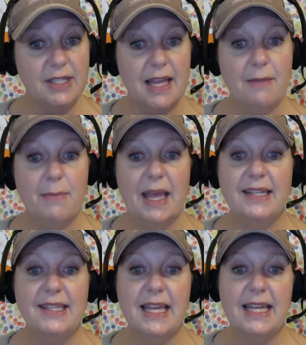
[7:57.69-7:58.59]
it
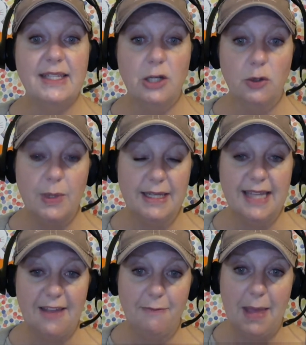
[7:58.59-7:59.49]
makes it easier. We
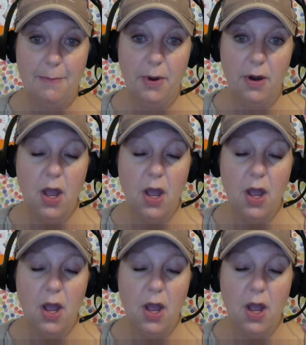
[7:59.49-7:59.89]
save paper